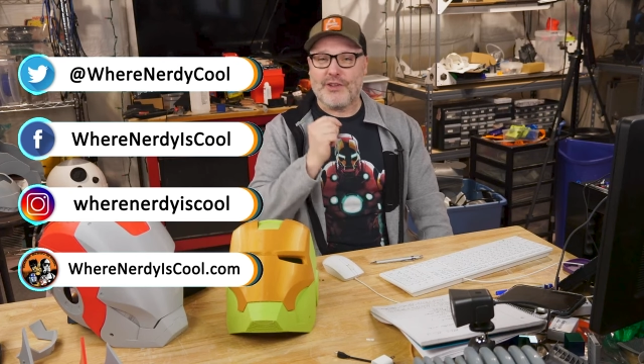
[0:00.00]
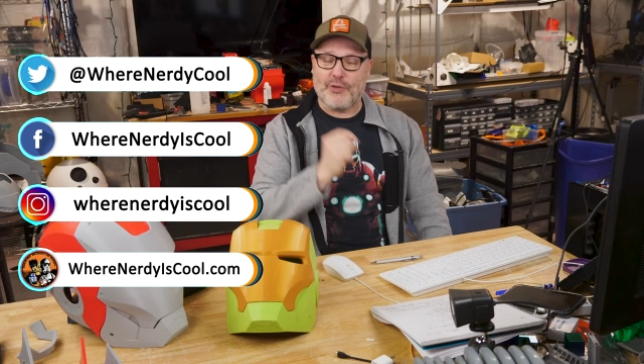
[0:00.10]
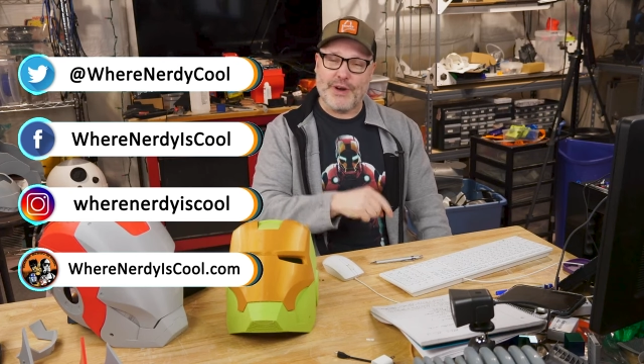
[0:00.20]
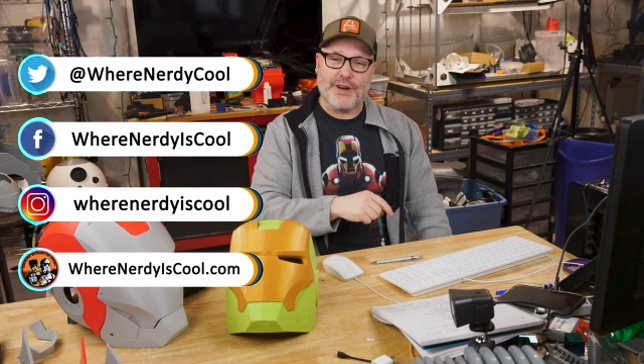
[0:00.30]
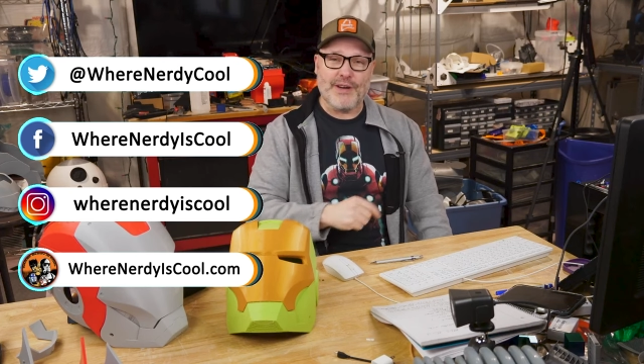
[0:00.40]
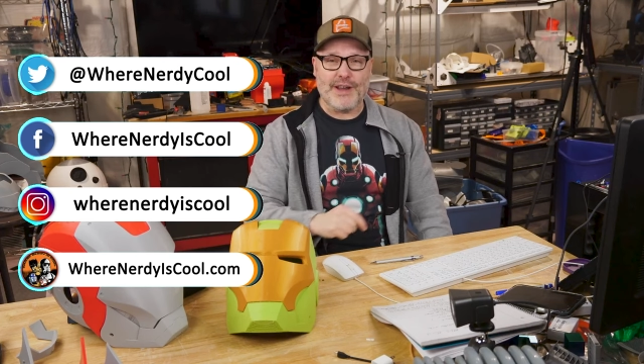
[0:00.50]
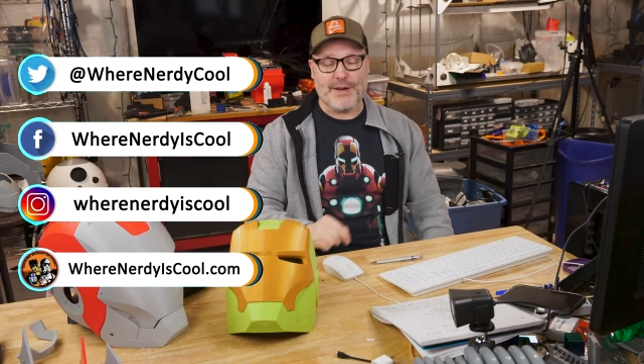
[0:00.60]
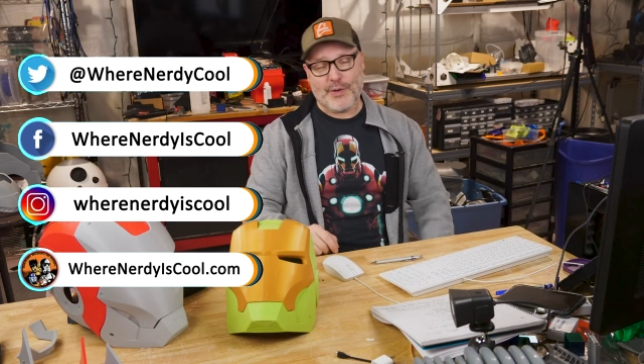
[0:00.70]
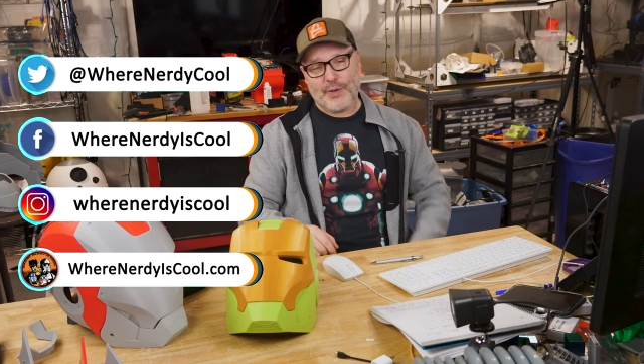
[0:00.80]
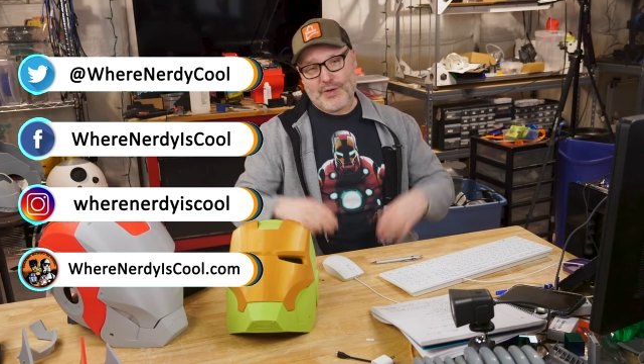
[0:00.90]
Twitter, and
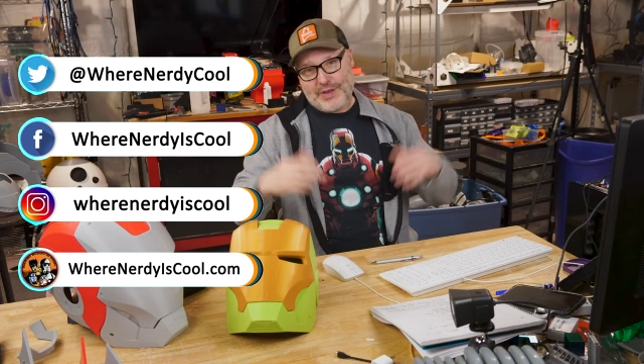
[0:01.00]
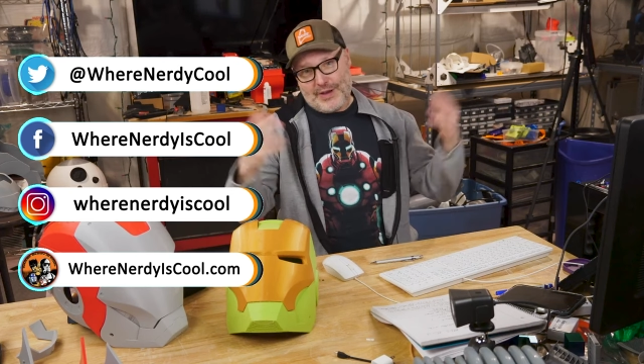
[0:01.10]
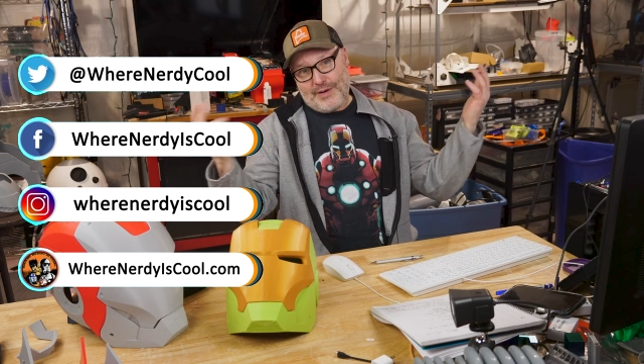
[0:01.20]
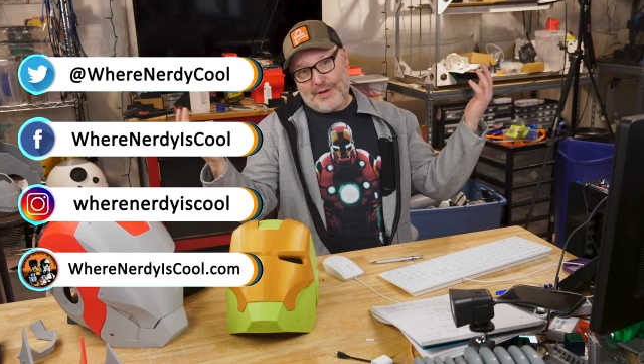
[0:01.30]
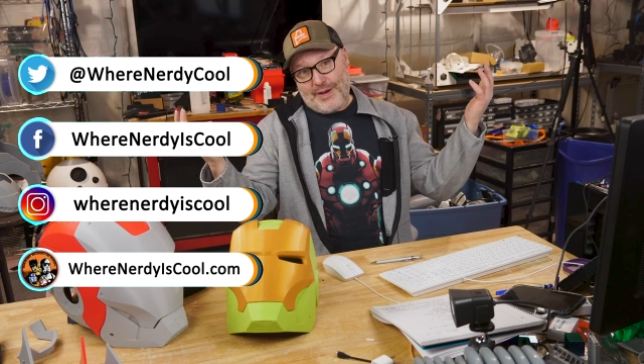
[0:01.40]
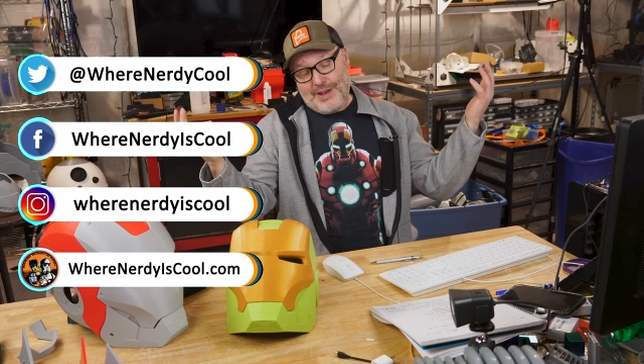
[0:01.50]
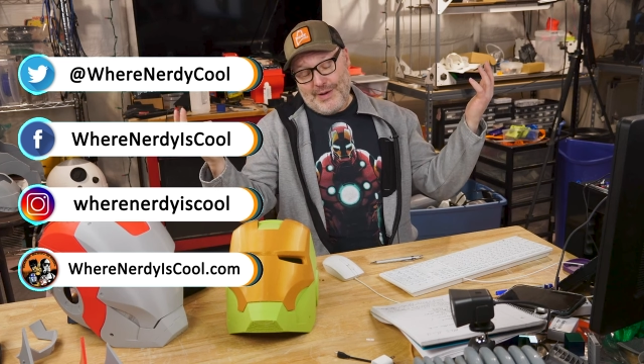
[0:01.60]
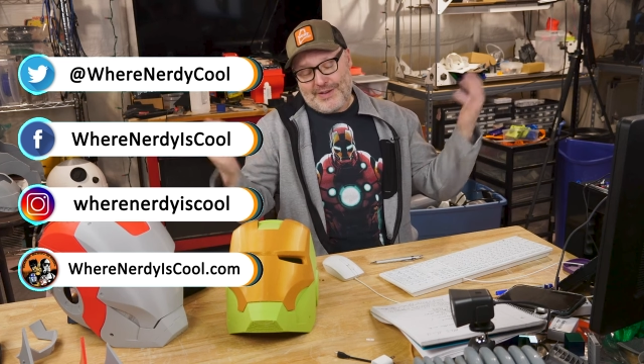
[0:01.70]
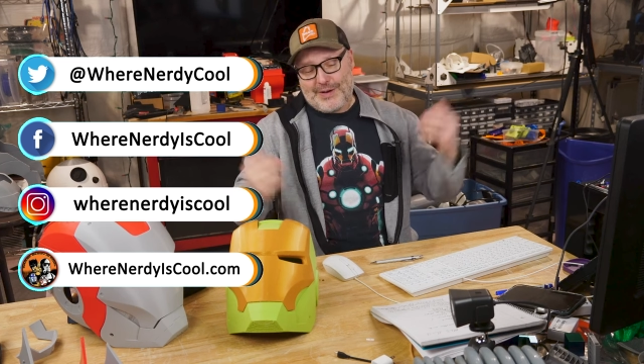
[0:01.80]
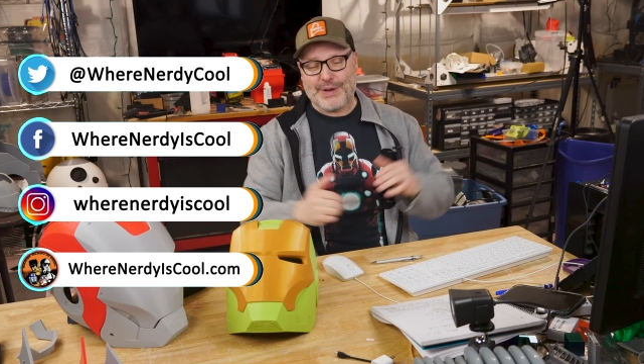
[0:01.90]
of course here on
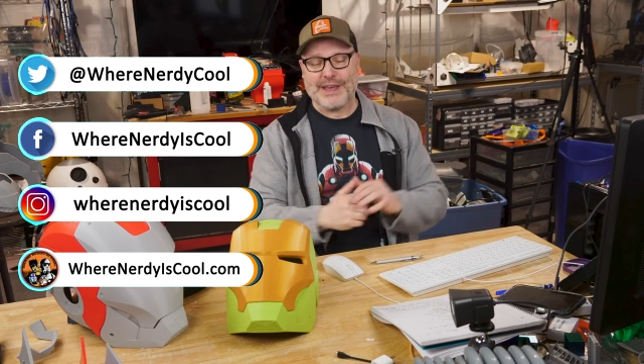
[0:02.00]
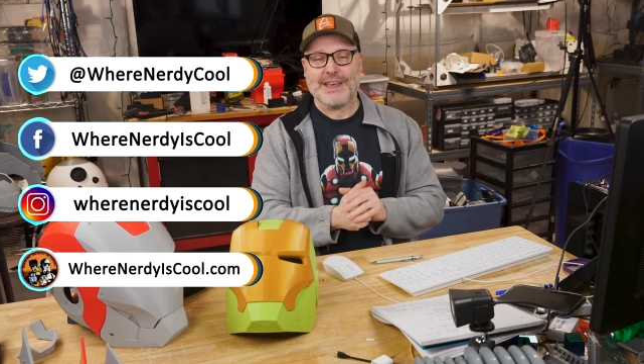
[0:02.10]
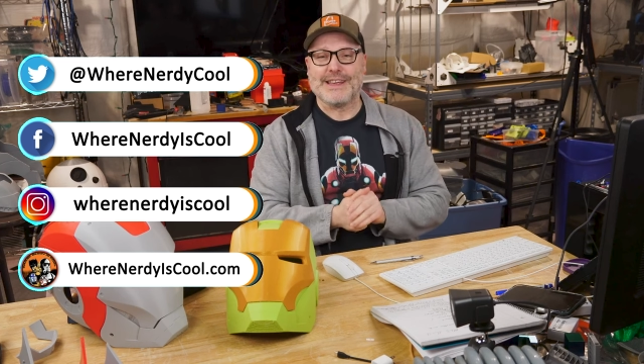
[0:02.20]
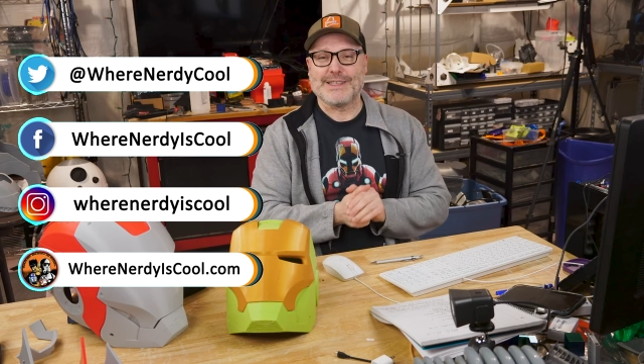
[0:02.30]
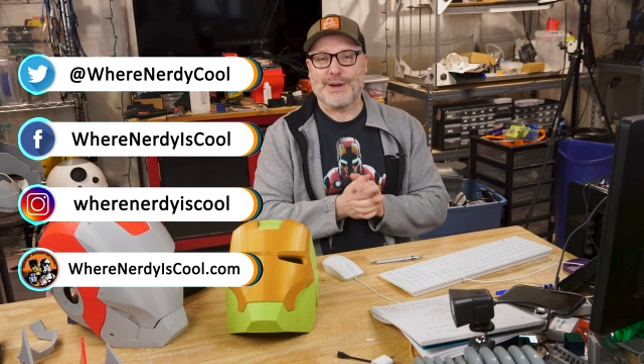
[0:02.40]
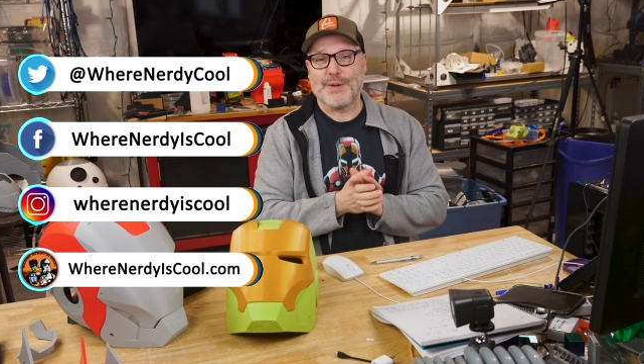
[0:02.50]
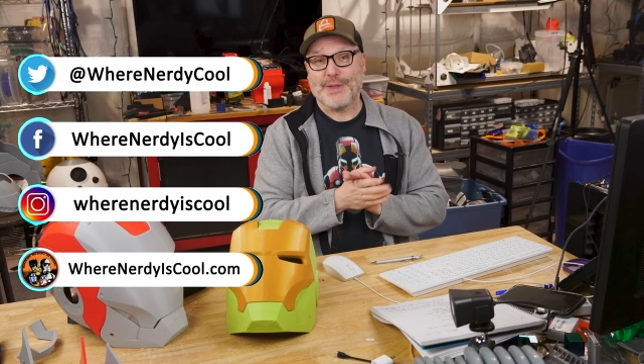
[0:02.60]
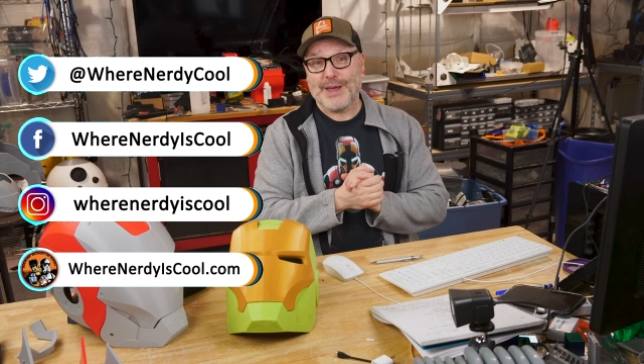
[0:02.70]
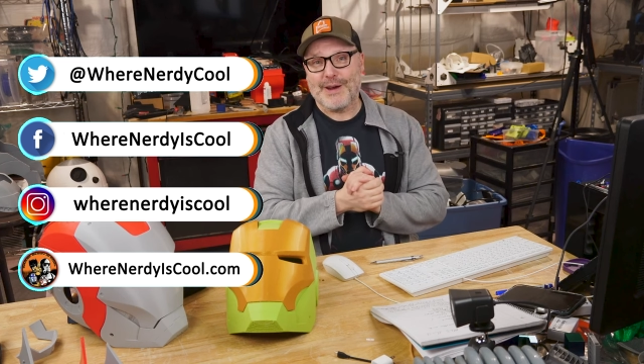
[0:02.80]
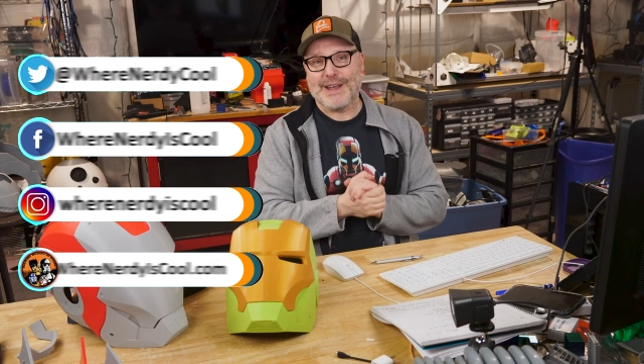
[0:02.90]
YouTube. So
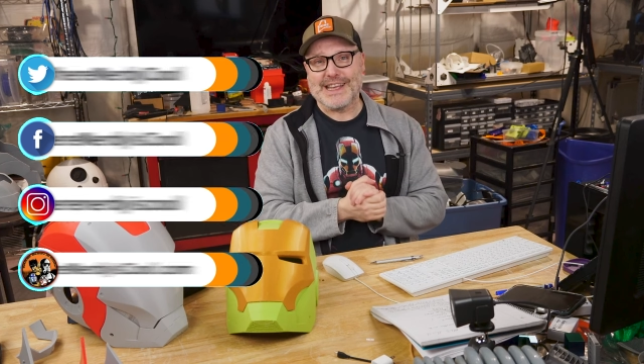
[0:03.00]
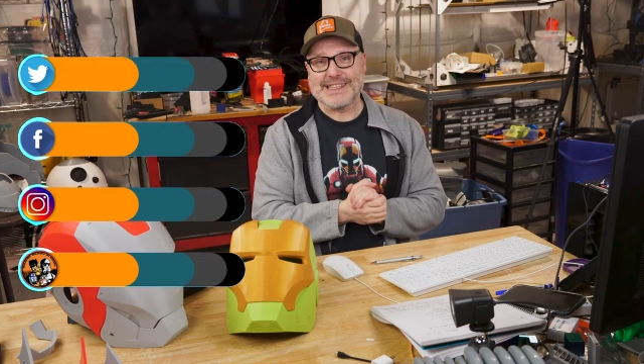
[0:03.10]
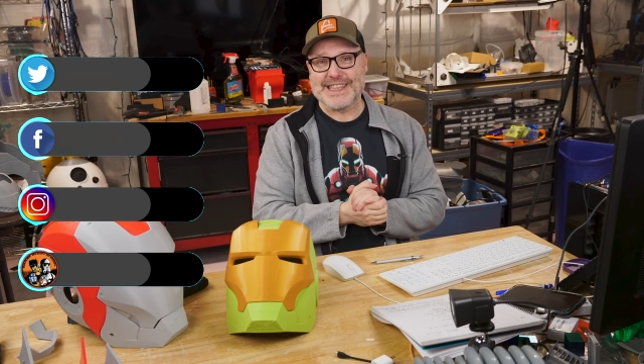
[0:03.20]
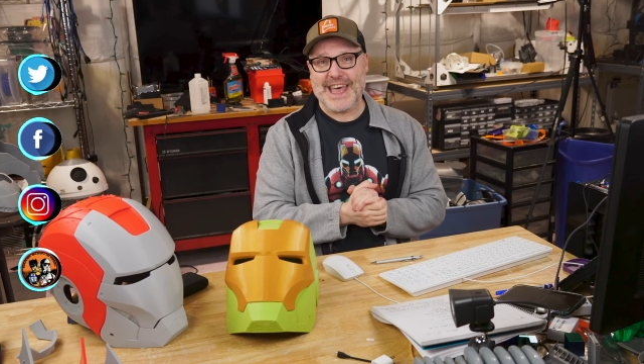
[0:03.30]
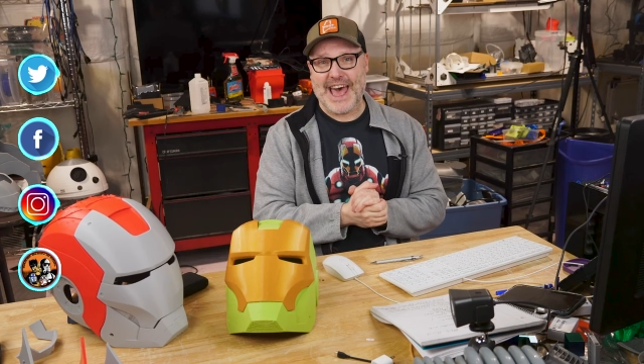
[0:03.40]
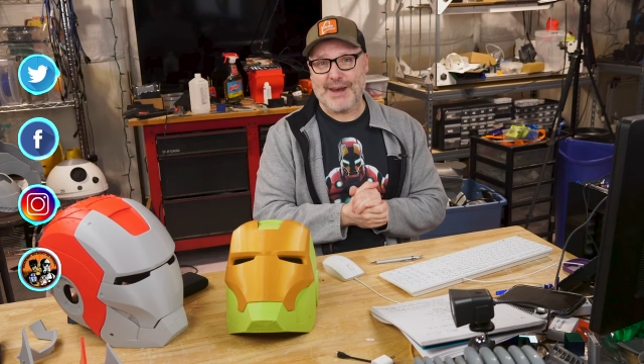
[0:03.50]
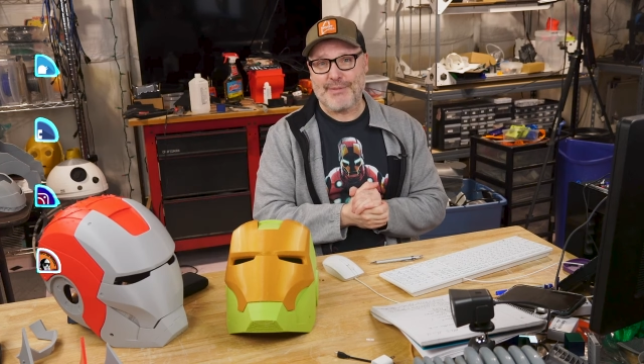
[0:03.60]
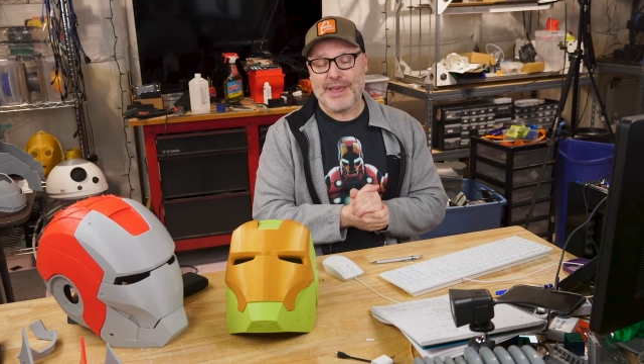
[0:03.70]
there is that.